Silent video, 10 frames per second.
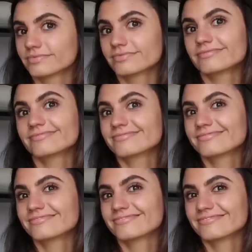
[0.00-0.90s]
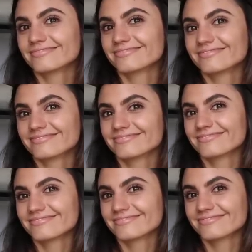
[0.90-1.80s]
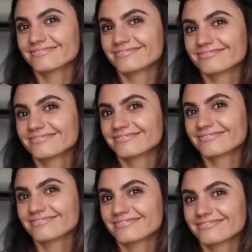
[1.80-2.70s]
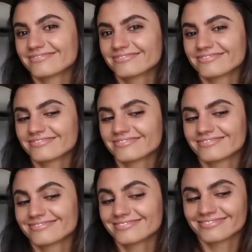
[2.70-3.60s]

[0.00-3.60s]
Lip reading: No words are spoken by the person on screen.